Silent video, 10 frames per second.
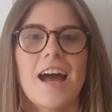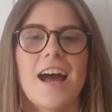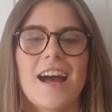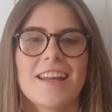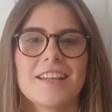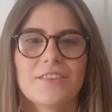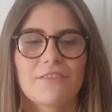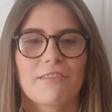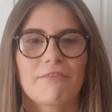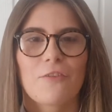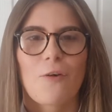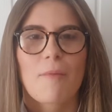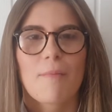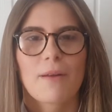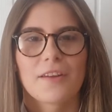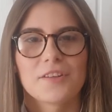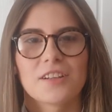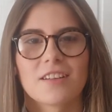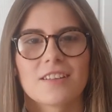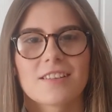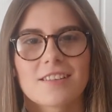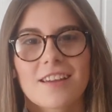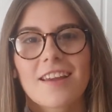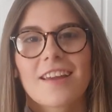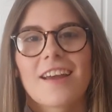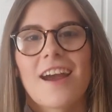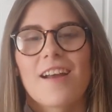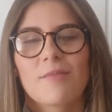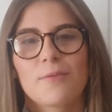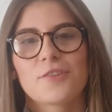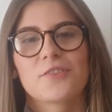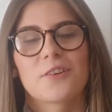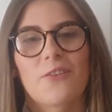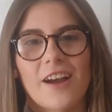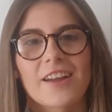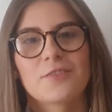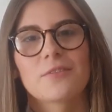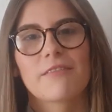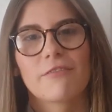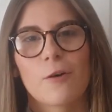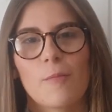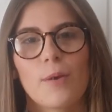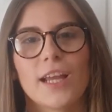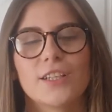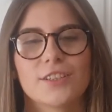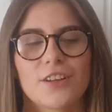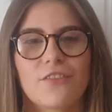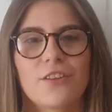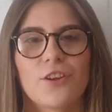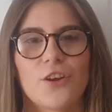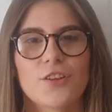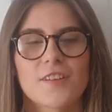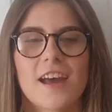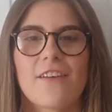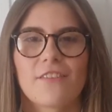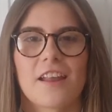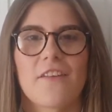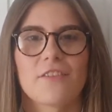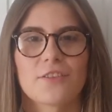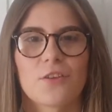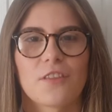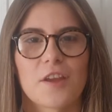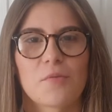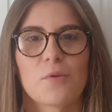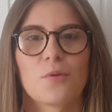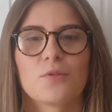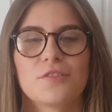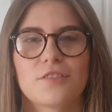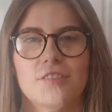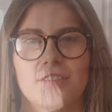I is for informing patients. Health boards are required to inform patients of the nurse staffing levels on the awards.